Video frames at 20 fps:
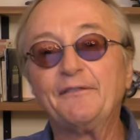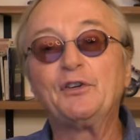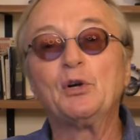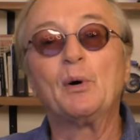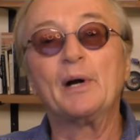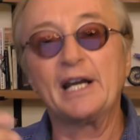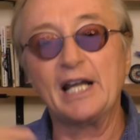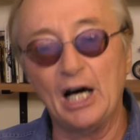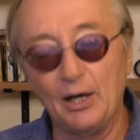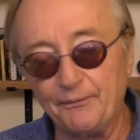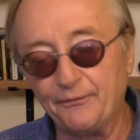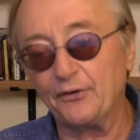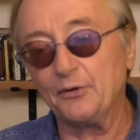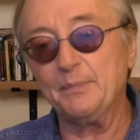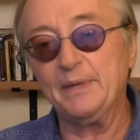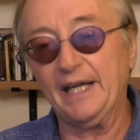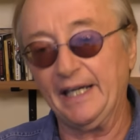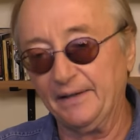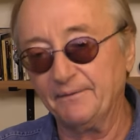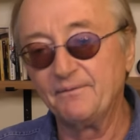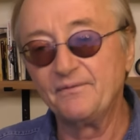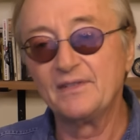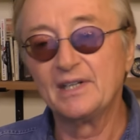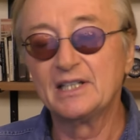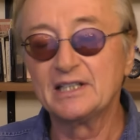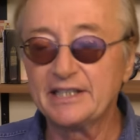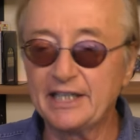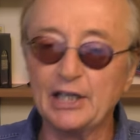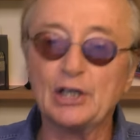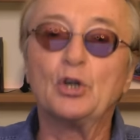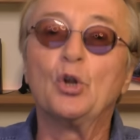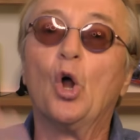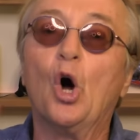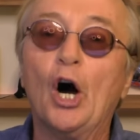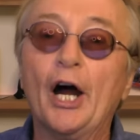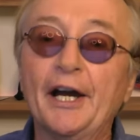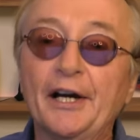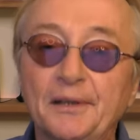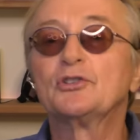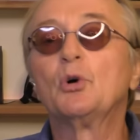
if you want one help for me get a lawyer.